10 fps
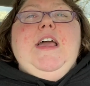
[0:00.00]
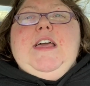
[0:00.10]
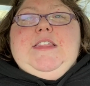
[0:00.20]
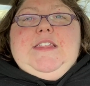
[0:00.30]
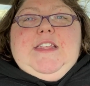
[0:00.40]

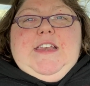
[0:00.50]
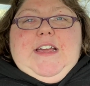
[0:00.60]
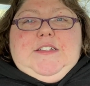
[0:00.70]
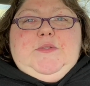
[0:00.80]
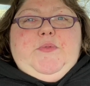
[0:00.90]
and then the
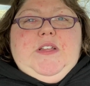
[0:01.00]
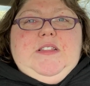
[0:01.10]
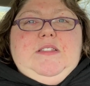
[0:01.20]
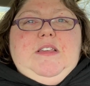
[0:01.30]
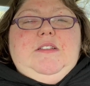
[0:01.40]
next
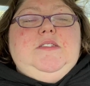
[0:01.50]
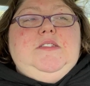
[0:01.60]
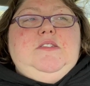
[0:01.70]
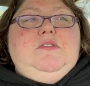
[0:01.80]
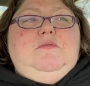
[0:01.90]
one
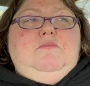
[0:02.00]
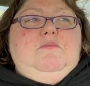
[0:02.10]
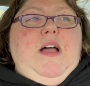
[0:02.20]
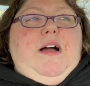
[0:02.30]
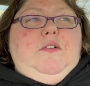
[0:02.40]
that's
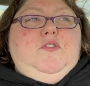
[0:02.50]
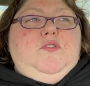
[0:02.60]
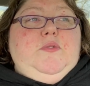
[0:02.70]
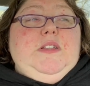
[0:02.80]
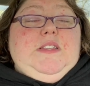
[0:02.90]
I'll
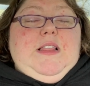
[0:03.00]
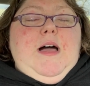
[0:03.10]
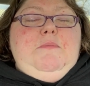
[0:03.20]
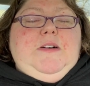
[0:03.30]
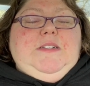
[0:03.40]
do it at the
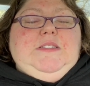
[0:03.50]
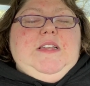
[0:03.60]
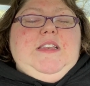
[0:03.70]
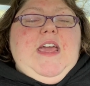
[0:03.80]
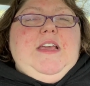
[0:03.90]
library in
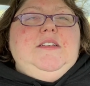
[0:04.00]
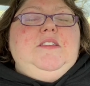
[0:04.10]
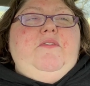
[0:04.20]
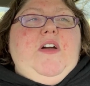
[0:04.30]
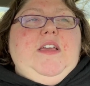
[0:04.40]
ten days,
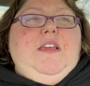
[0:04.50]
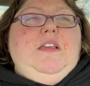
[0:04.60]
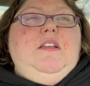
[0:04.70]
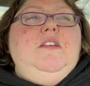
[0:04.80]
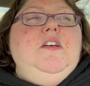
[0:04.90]
if I can
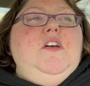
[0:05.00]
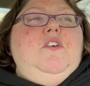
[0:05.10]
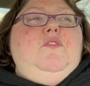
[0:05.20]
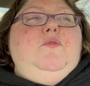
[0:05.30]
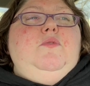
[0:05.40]
get
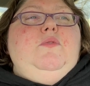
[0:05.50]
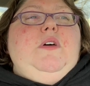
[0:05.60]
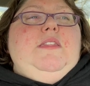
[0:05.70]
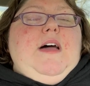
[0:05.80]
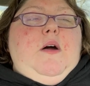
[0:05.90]

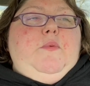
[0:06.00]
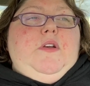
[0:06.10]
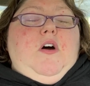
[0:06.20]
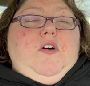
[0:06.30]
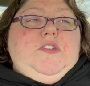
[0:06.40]
through that
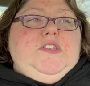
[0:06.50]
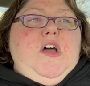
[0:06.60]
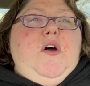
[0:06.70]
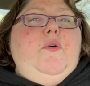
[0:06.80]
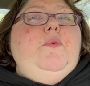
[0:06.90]
one
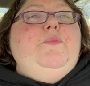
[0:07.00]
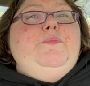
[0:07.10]
also,